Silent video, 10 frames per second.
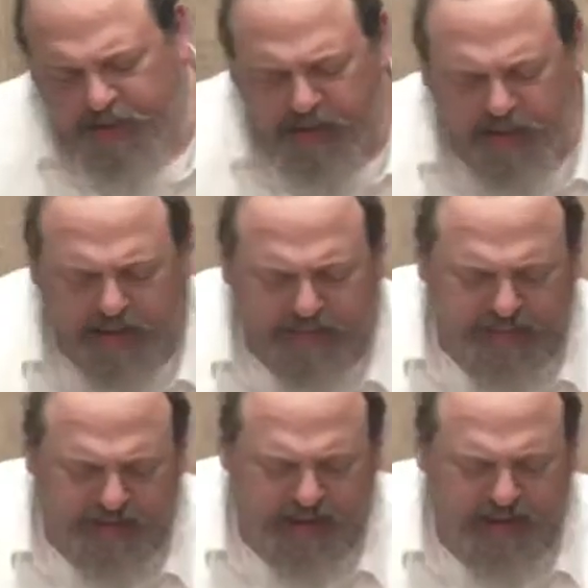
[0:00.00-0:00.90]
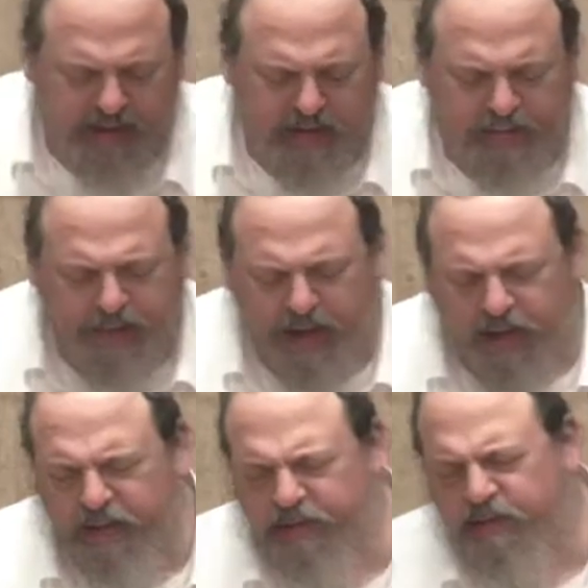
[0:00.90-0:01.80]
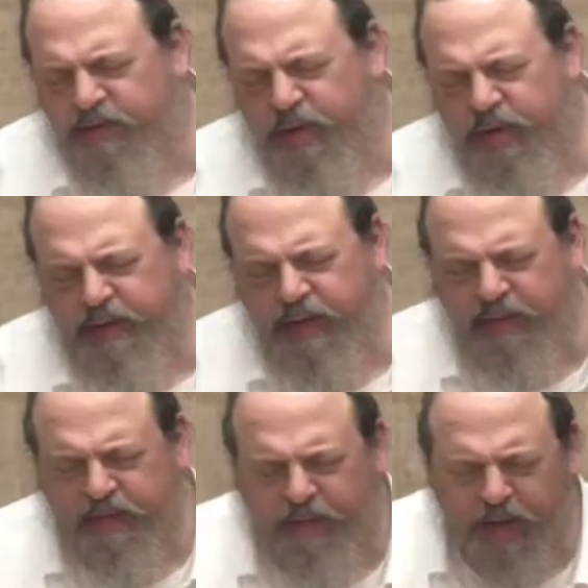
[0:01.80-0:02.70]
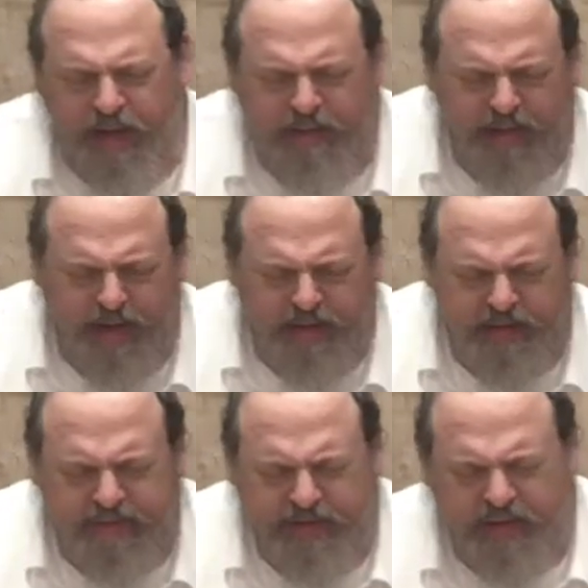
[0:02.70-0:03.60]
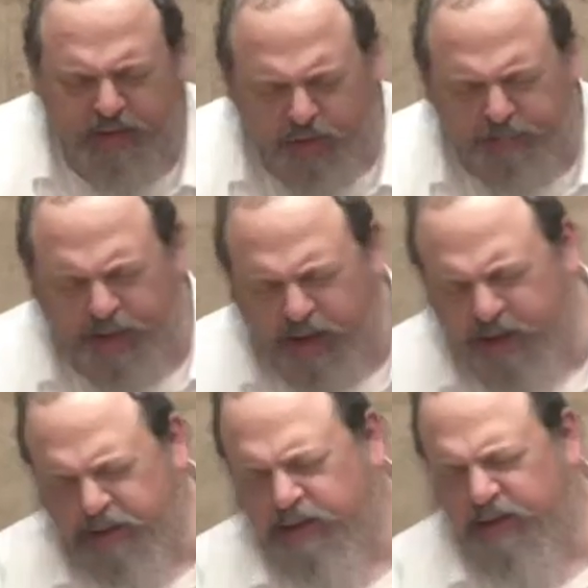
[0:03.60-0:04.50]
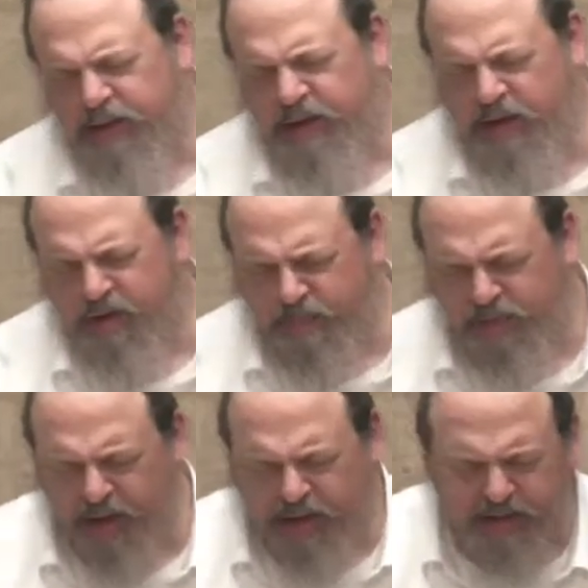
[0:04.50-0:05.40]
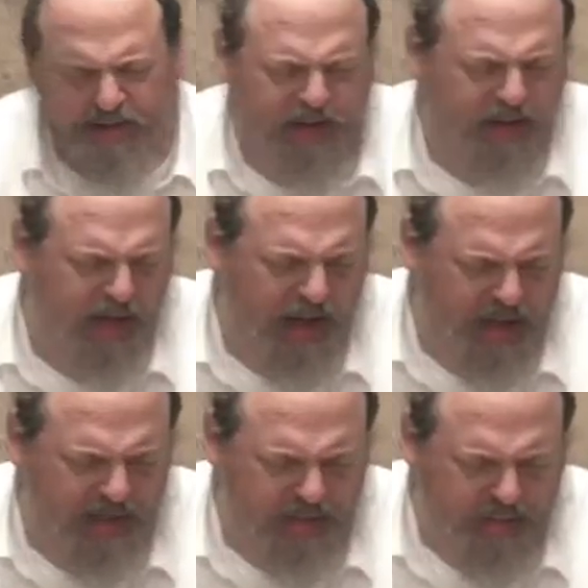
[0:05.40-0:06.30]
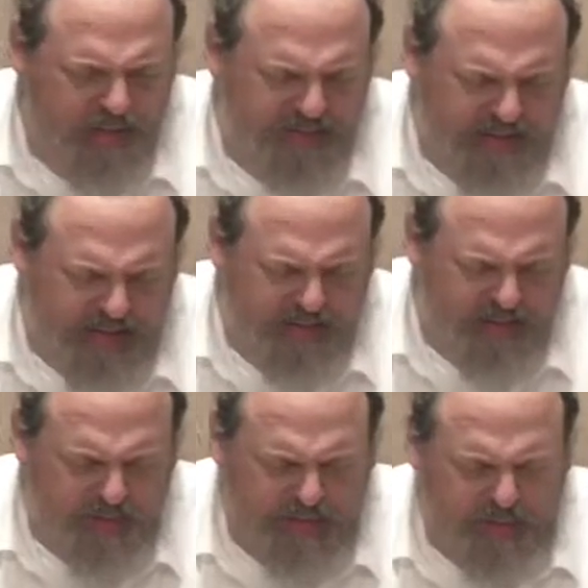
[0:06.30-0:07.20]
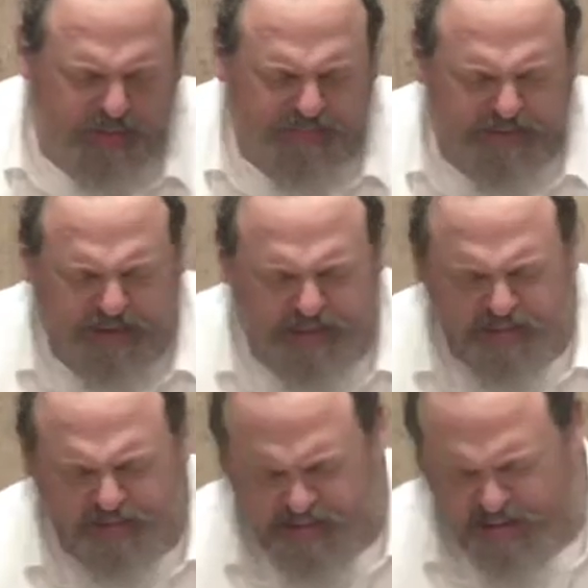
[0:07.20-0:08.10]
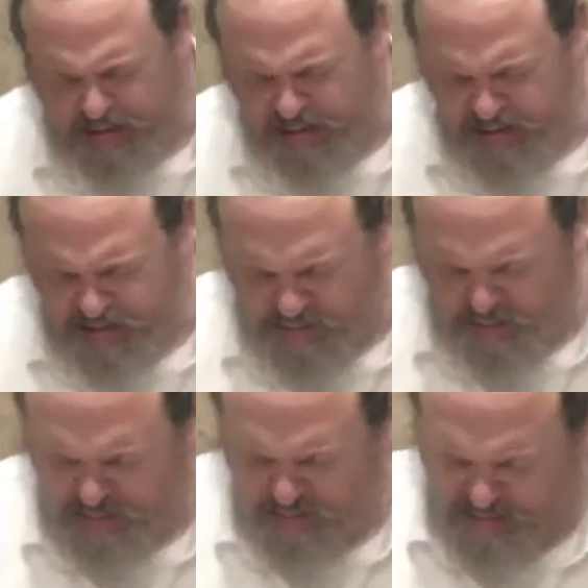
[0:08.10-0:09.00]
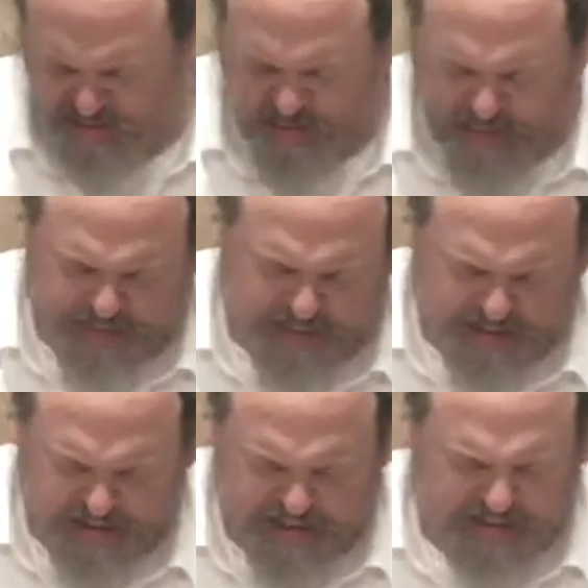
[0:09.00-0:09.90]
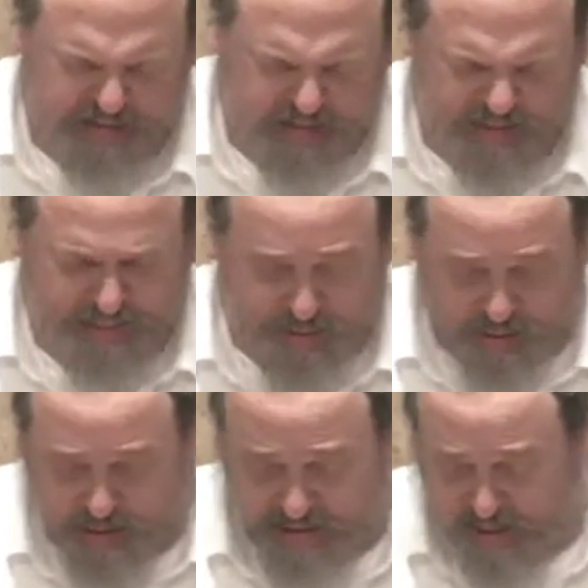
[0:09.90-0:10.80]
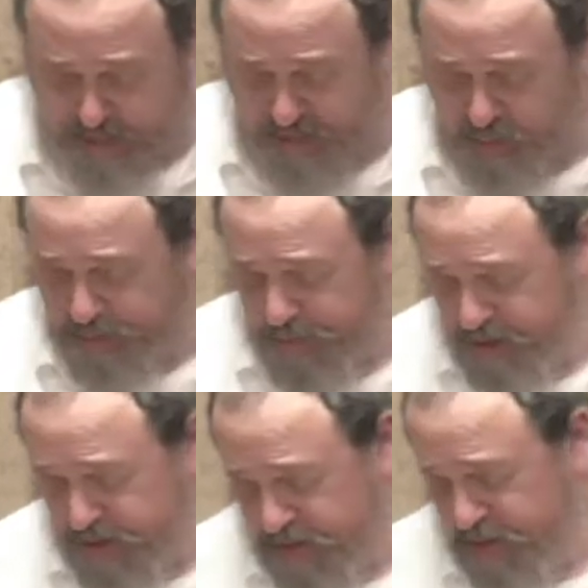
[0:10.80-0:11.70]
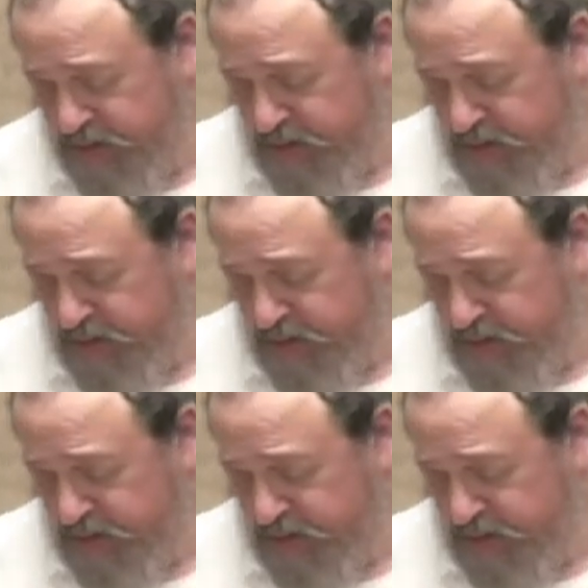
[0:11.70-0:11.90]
be like fixing the pot, strengthening the pot, because if it's a new pot and now you're applying a high degree of heat to it through the fire, you're strengthening it, so it's for sure Asur Midrabanan,